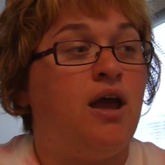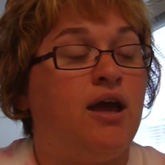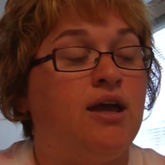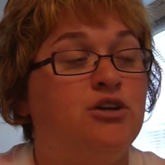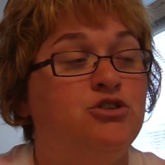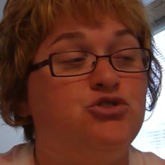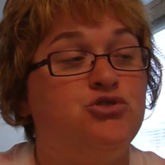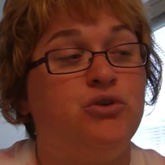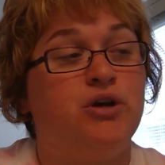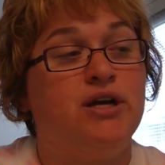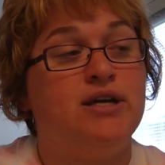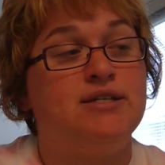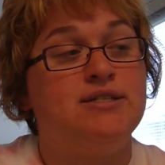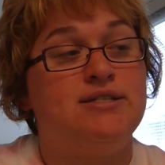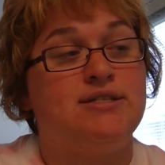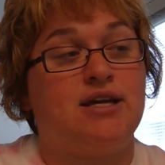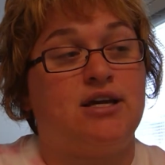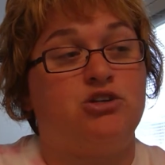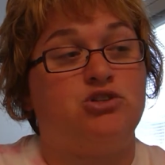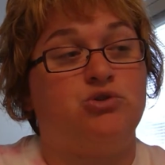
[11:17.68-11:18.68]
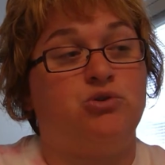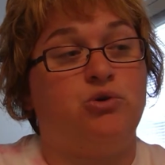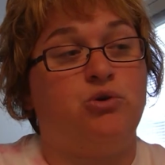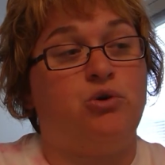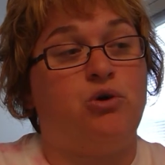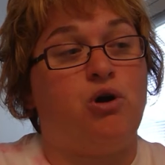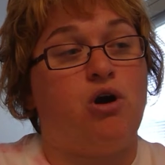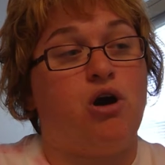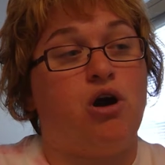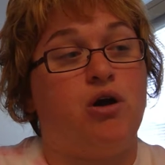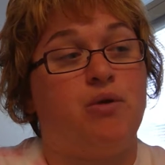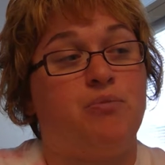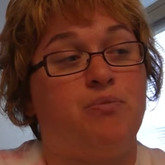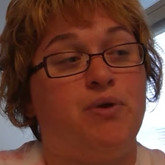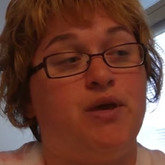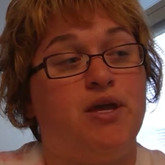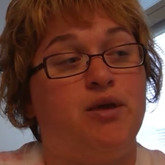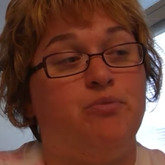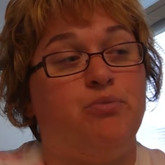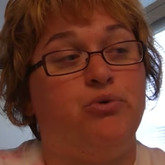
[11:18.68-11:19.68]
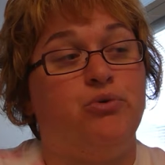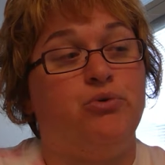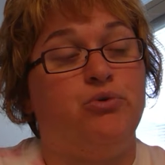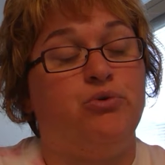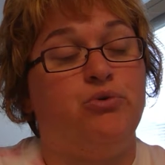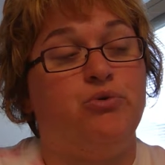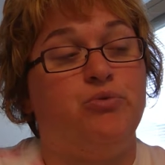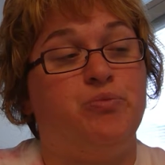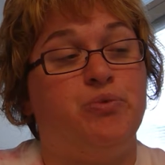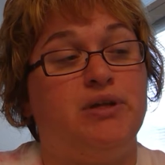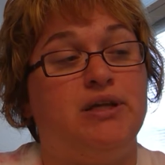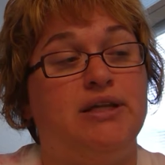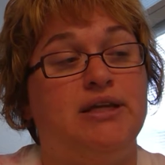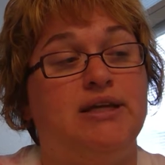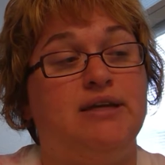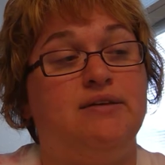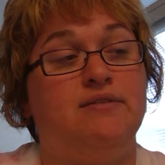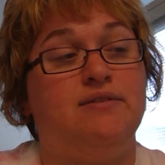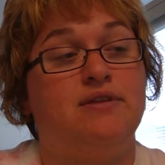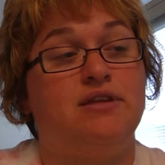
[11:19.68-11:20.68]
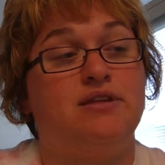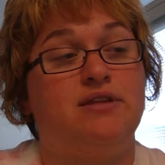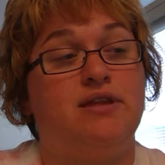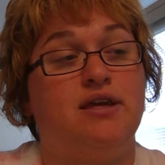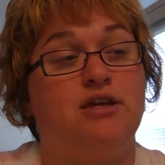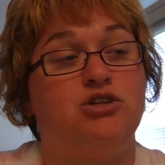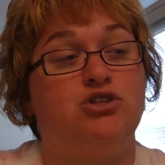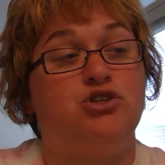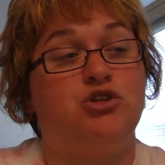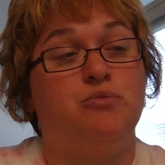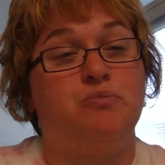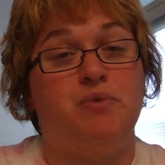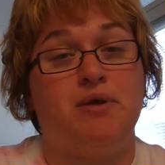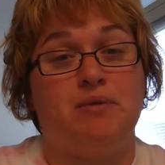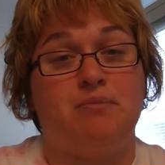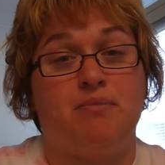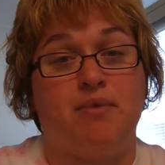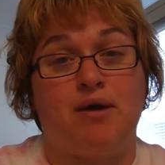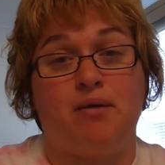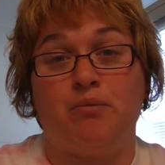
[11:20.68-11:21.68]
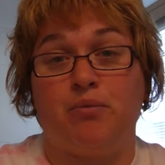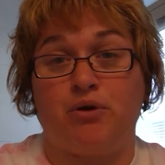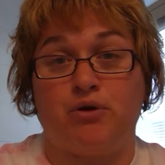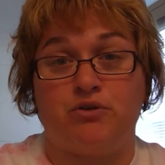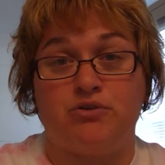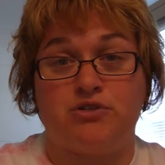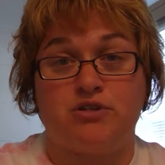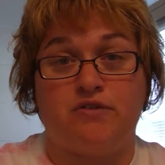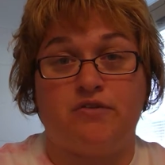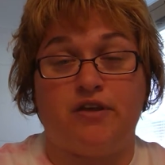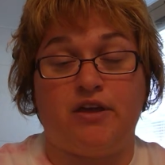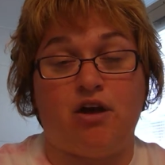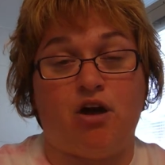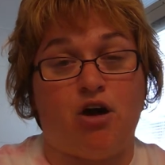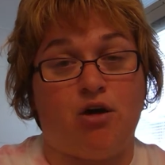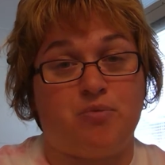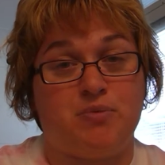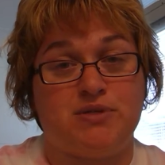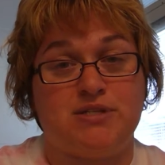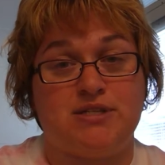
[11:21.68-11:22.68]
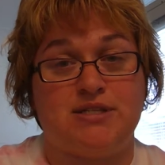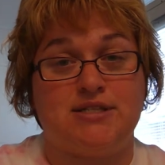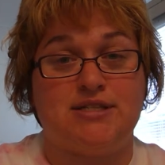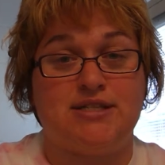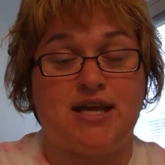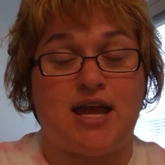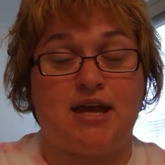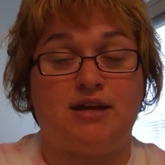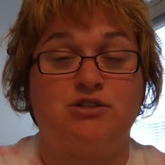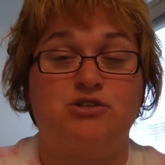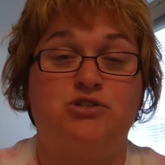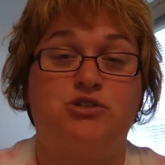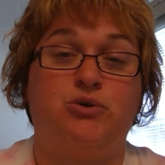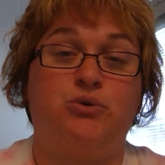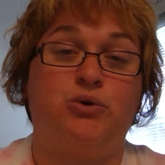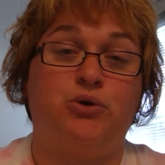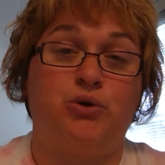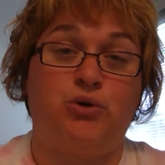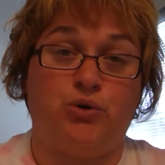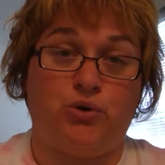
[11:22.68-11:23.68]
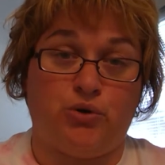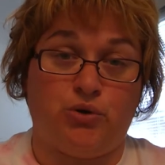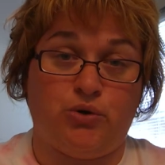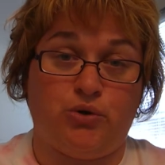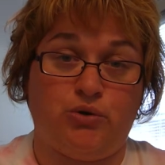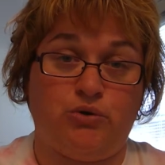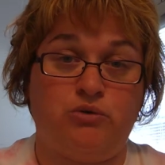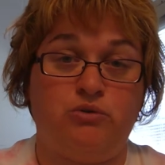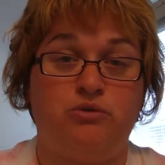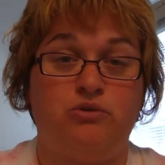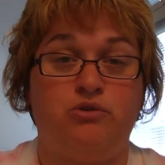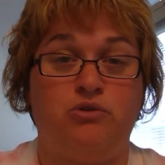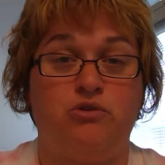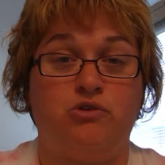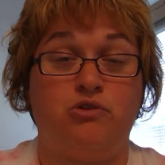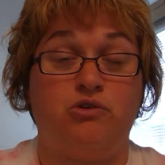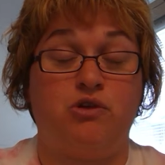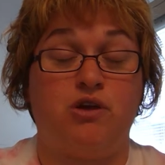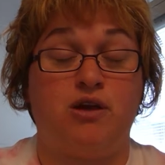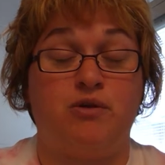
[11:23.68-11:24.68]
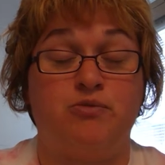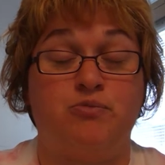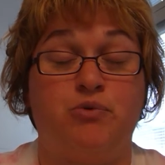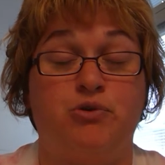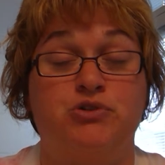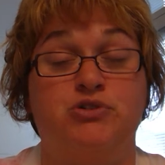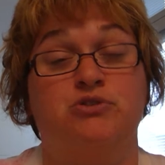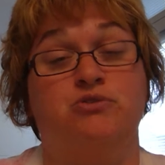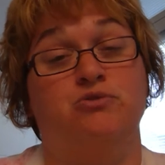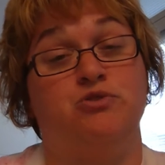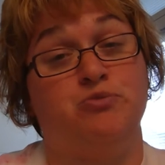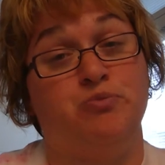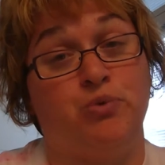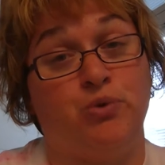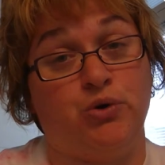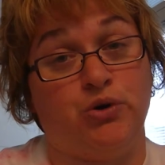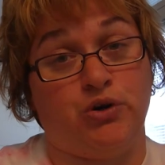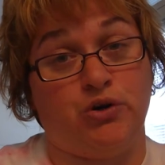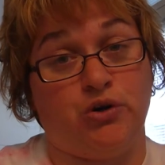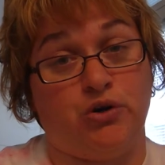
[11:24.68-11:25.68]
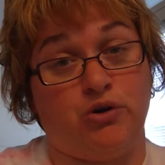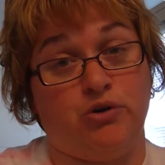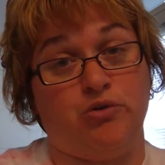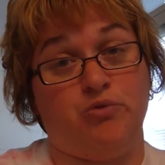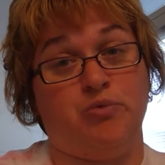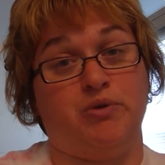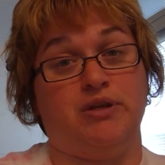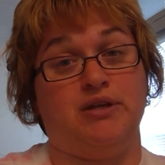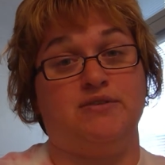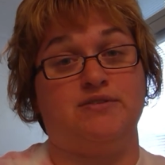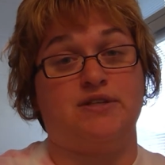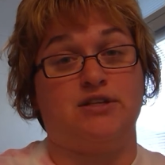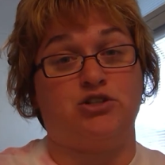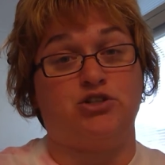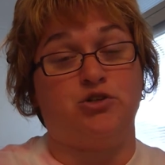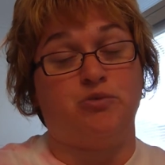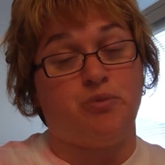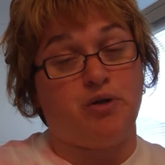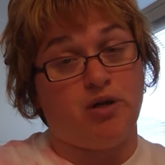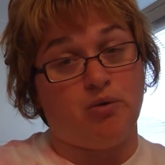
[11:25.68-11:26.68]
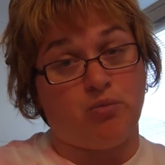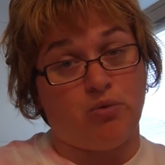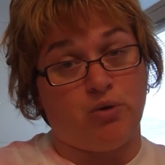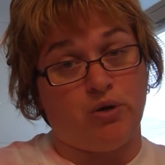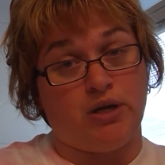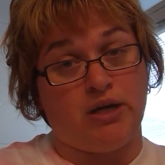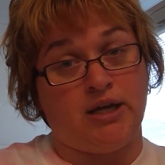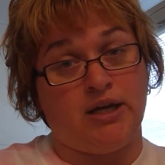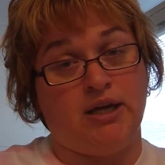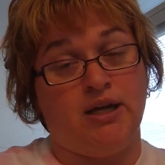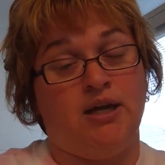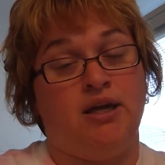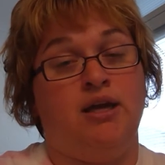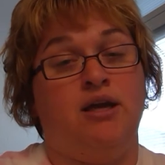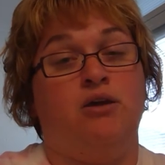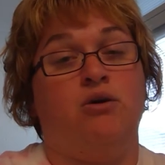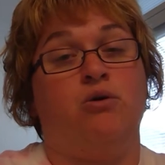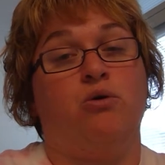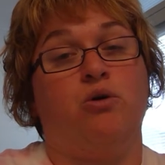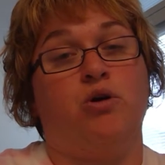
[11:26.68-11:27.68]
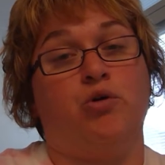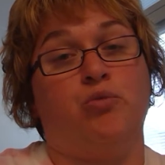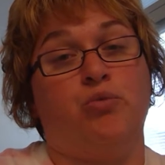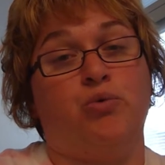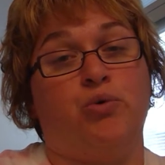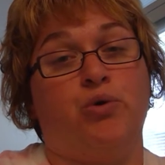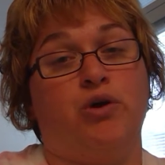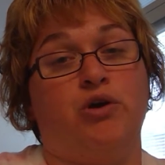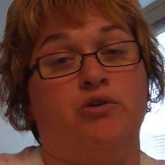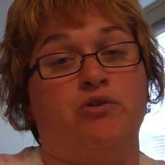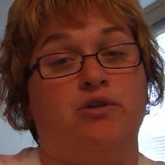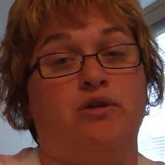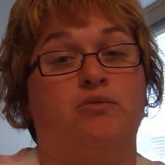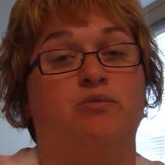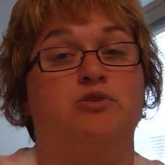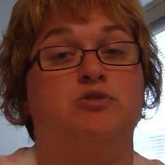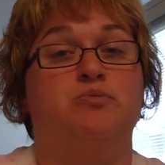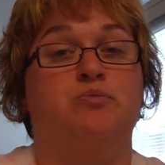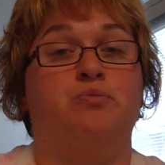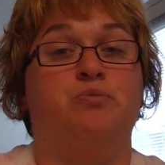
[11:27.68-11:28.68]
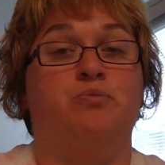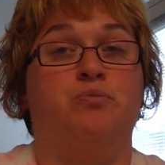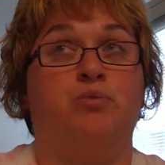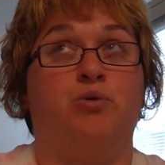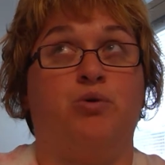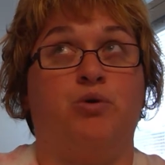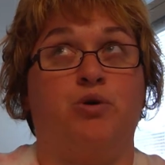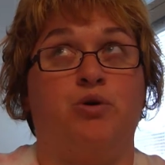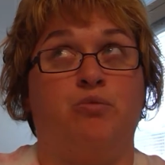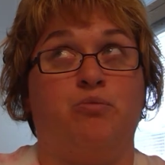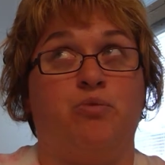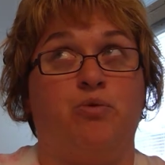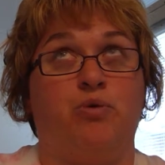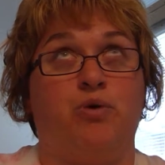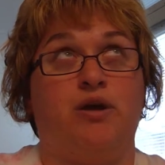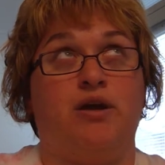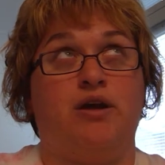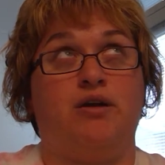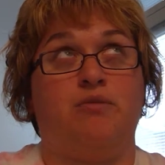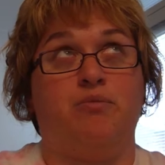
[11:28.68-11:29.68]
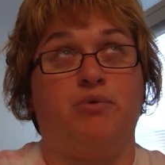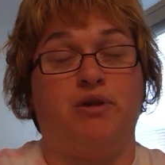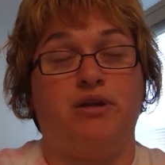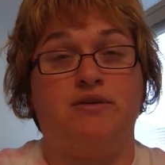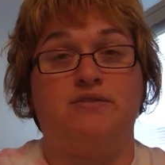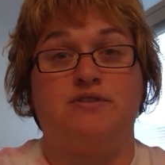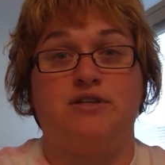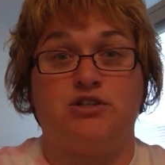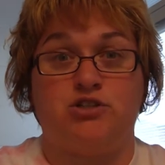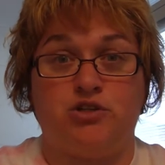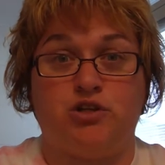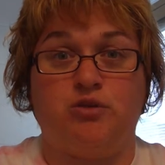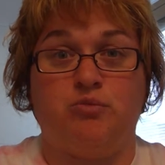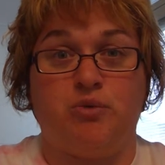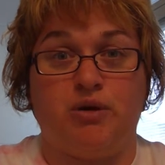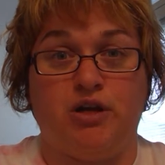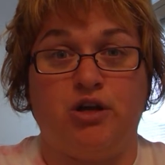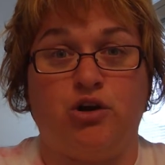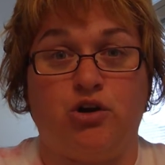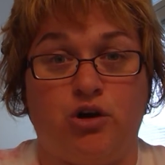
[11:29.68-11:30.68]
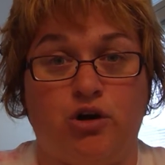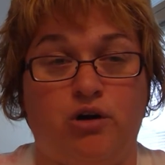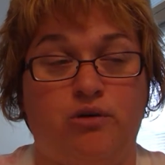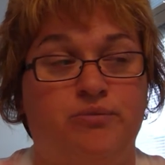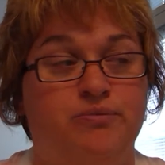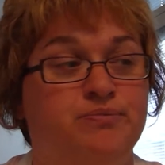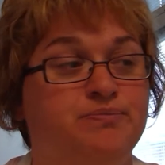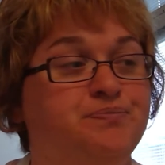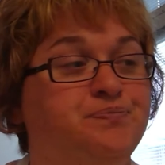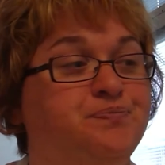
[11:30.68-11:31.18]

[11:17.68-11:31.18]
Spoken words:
A transsexual are people who believe that they should be members of the opposite sex. So a person who's born a girl who believes they should be a boy, or a boy who was born a boy and believes they should have been a girl.